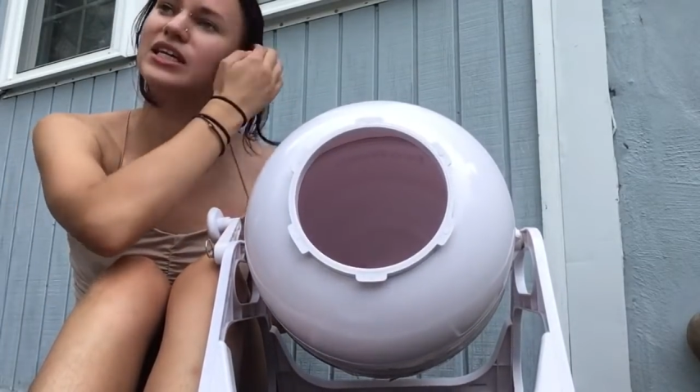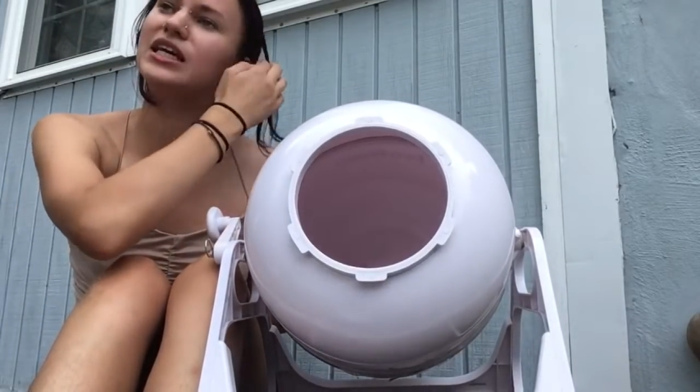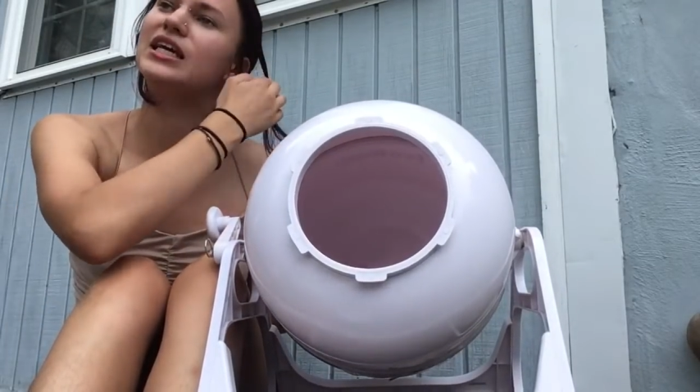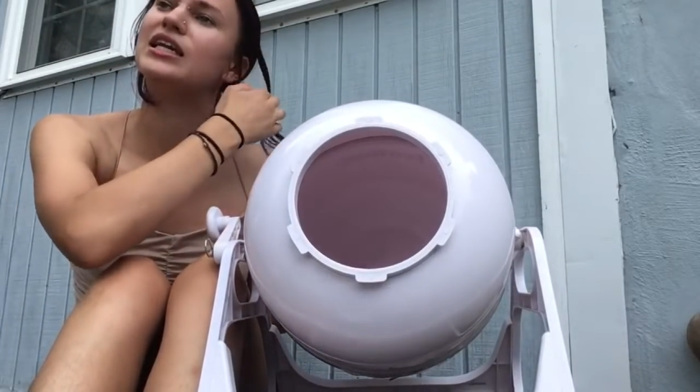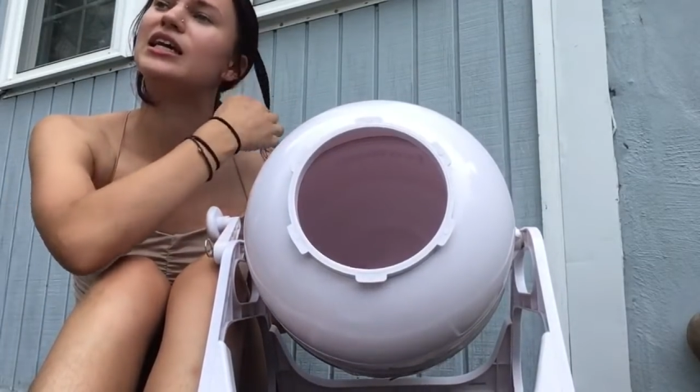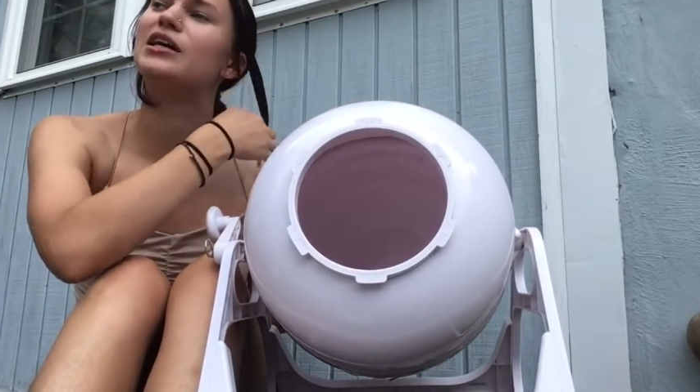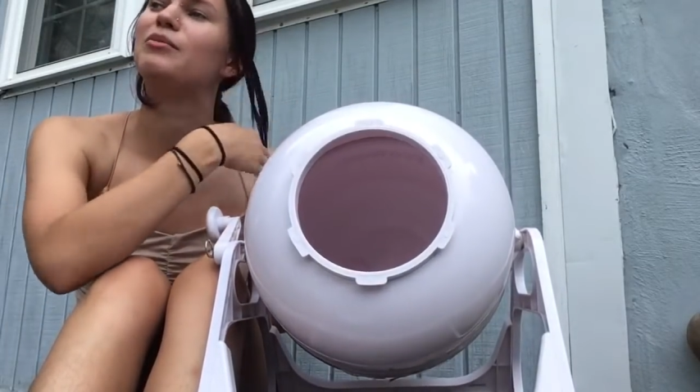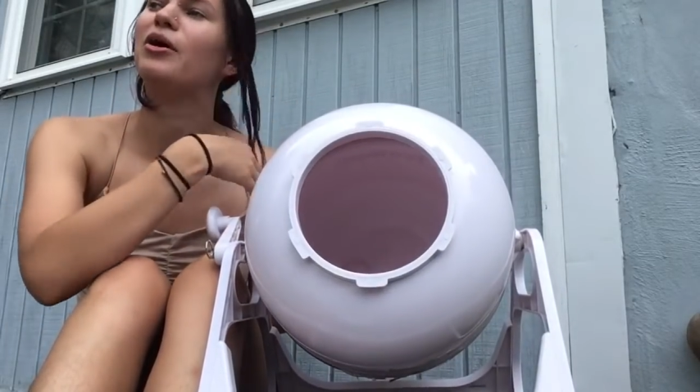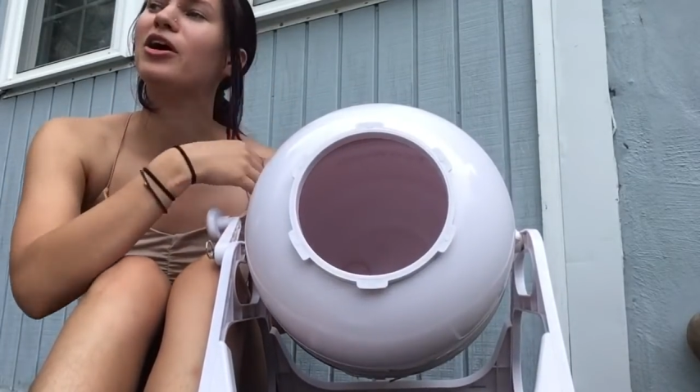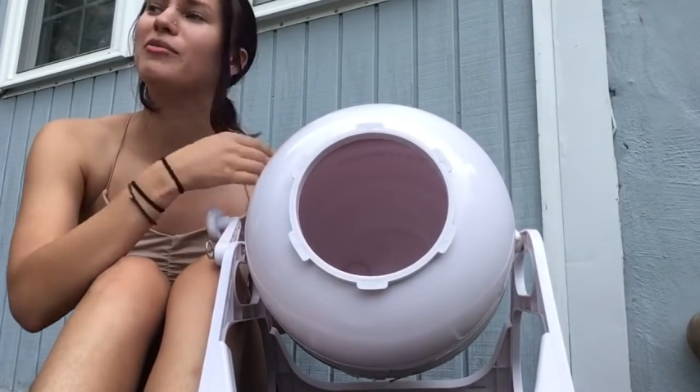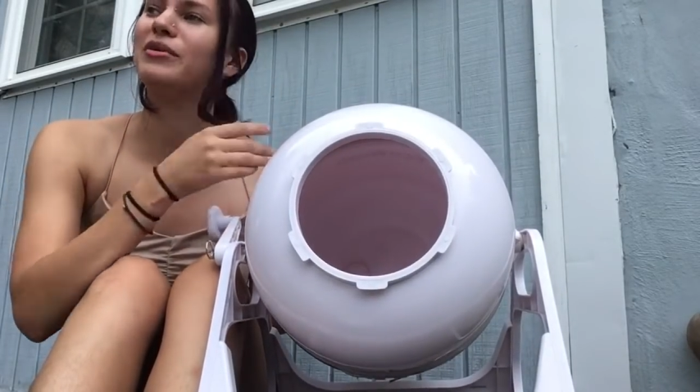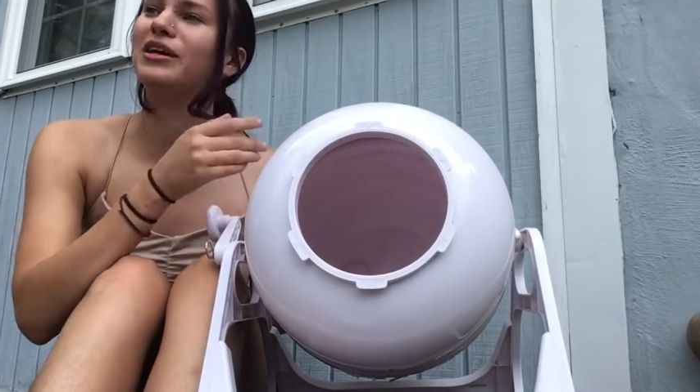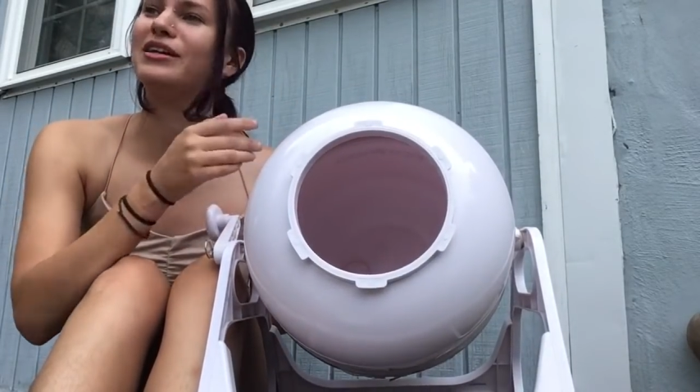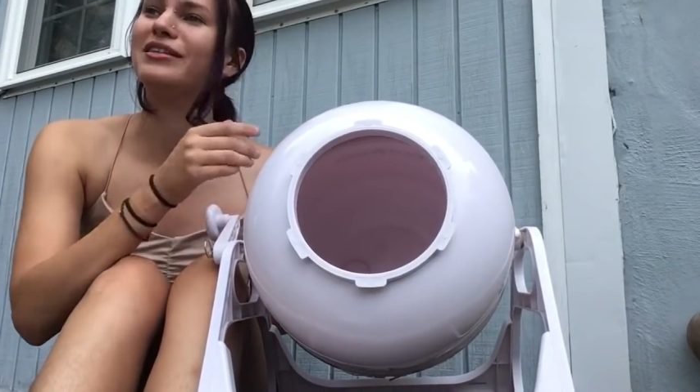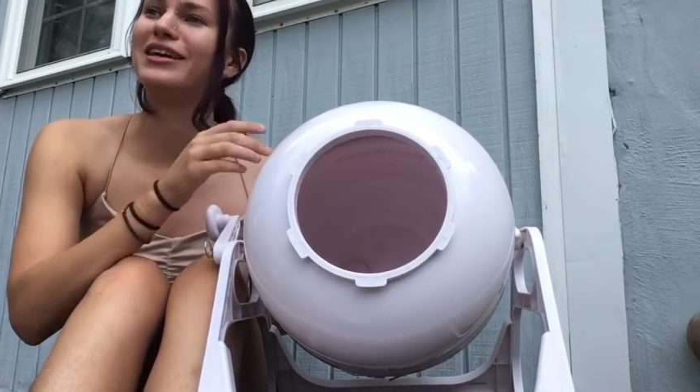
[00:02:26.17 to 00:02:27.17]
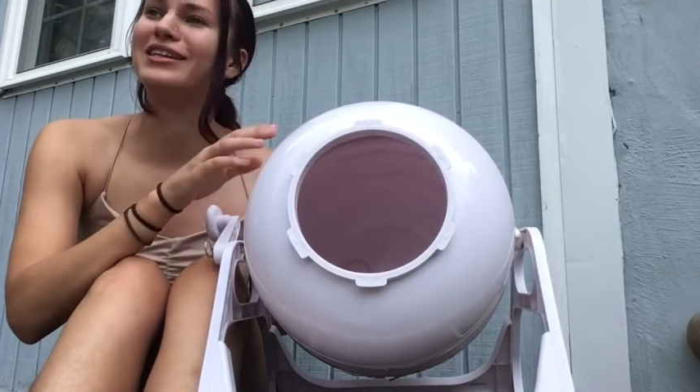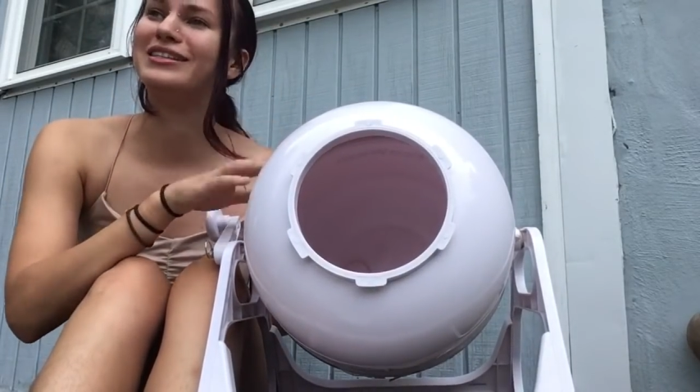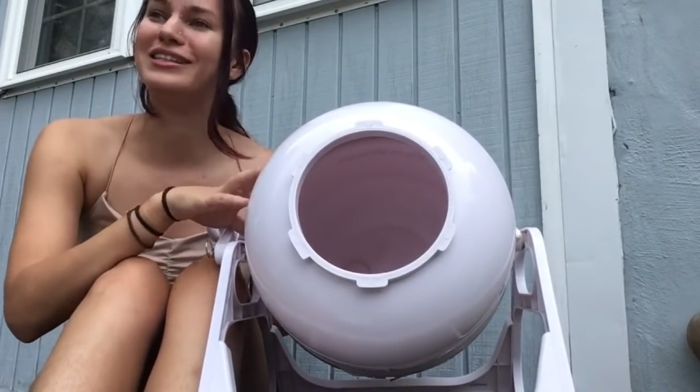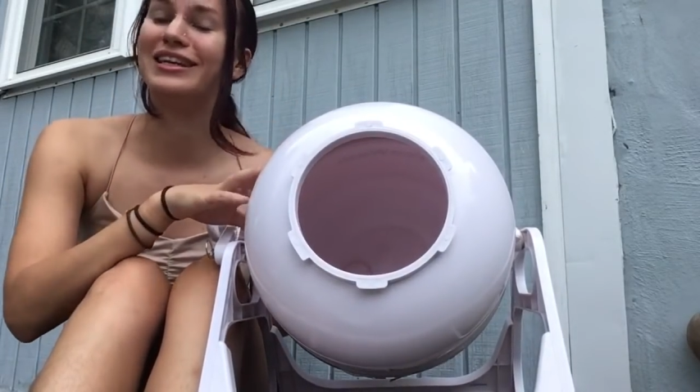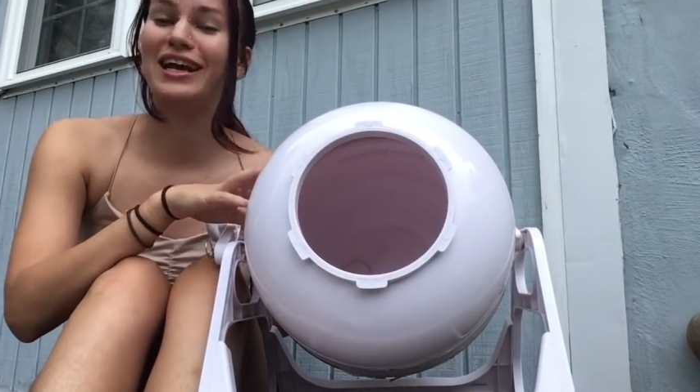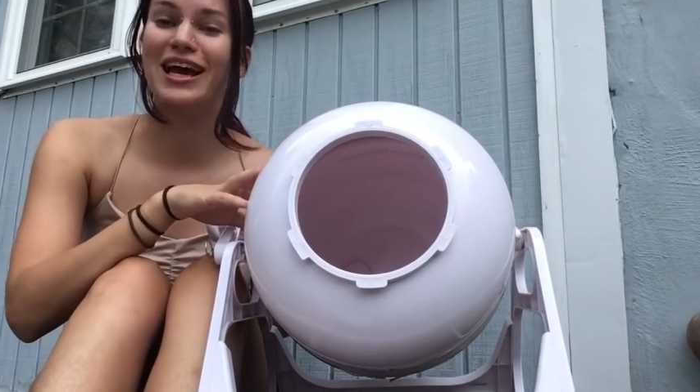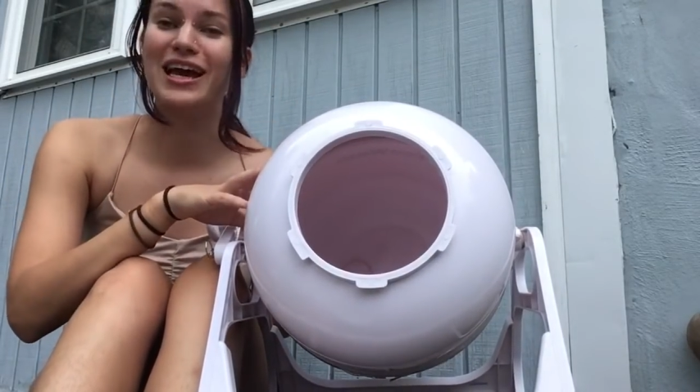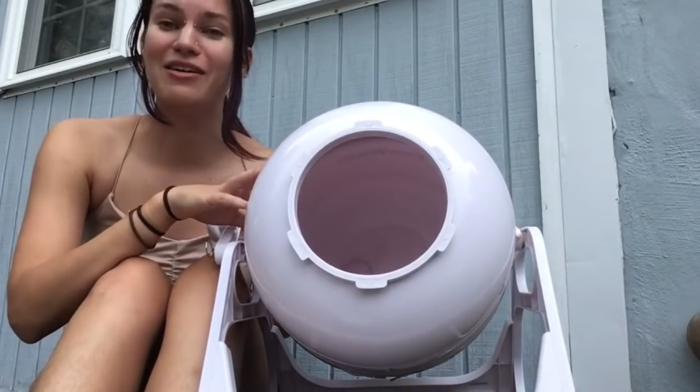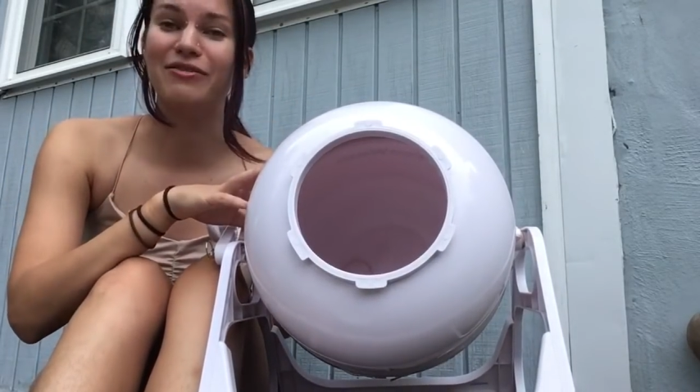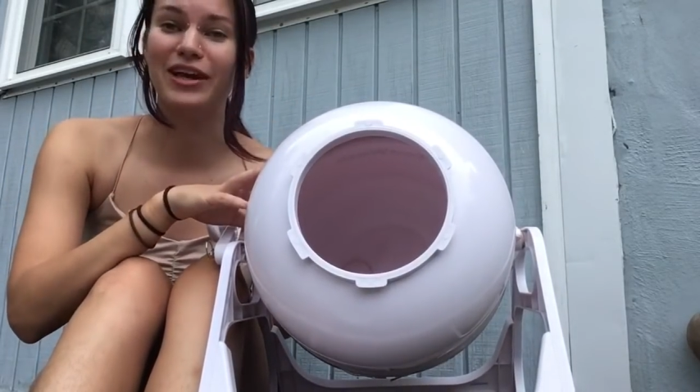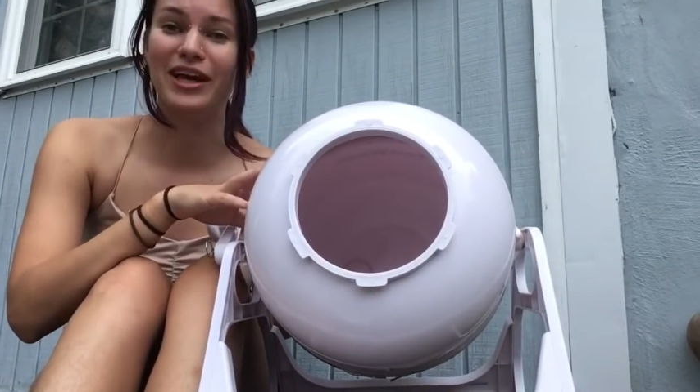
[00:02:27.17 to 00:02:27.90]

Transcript: in an apartment that didn't have